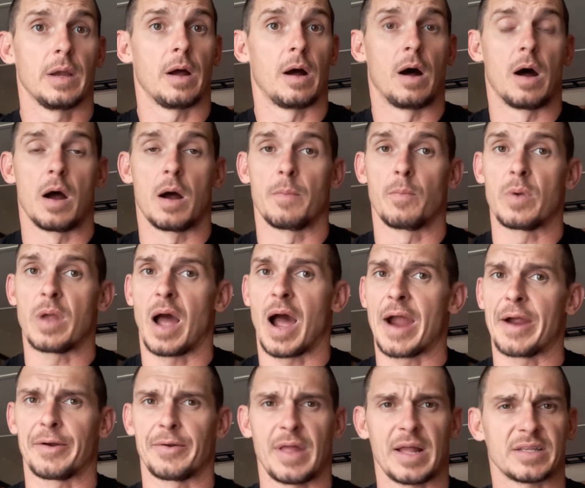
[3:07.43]
We
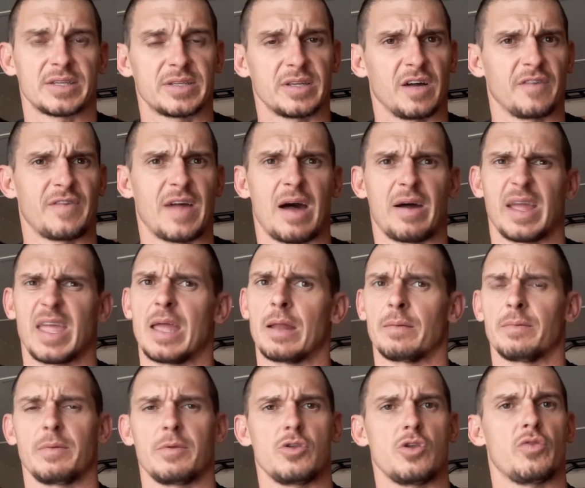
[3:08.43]
iron that stuff out.
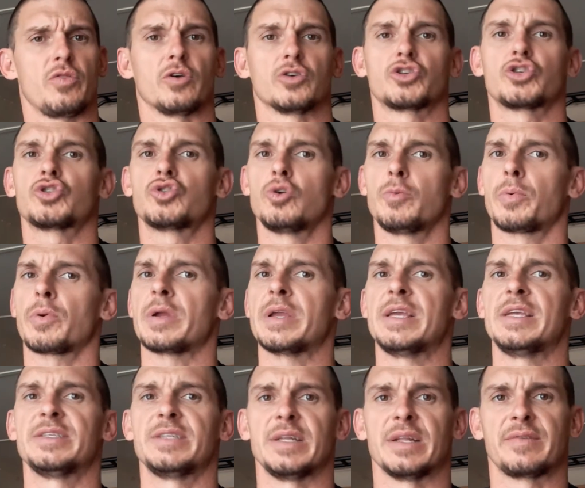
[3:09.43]
Again, they're super
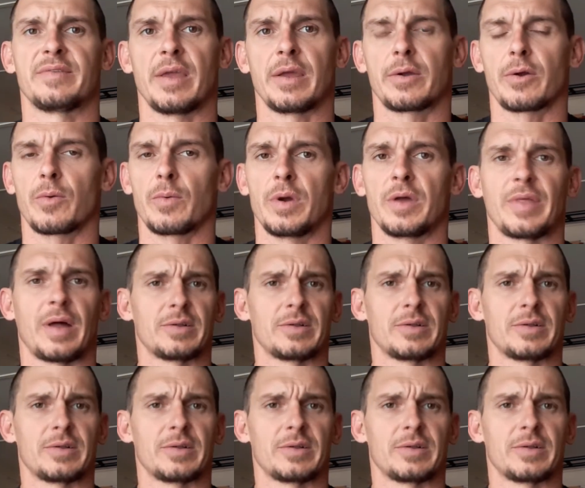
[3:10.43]
easy to tinker with.